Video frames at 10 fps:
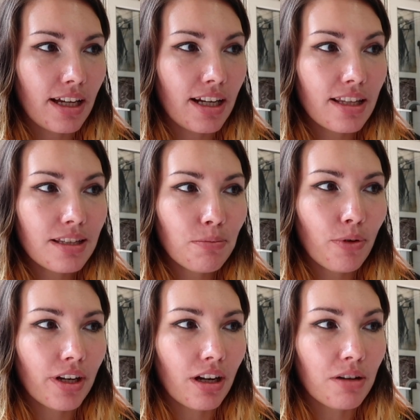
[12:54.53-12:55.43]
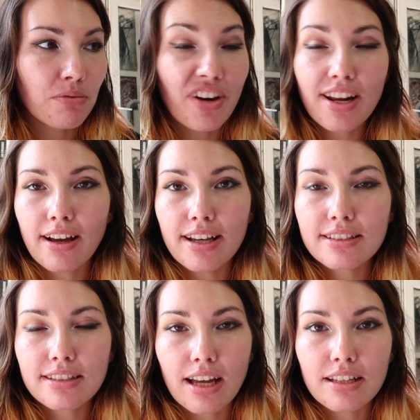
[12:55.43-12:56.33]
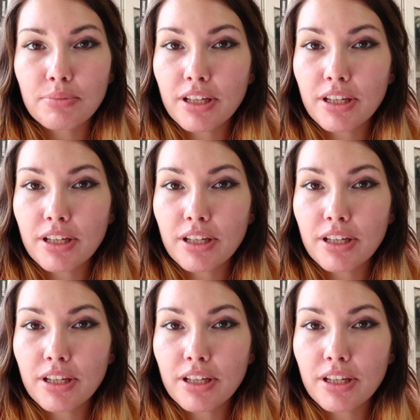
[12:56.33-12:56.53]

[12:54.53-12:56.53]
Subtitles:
And at this point I realised that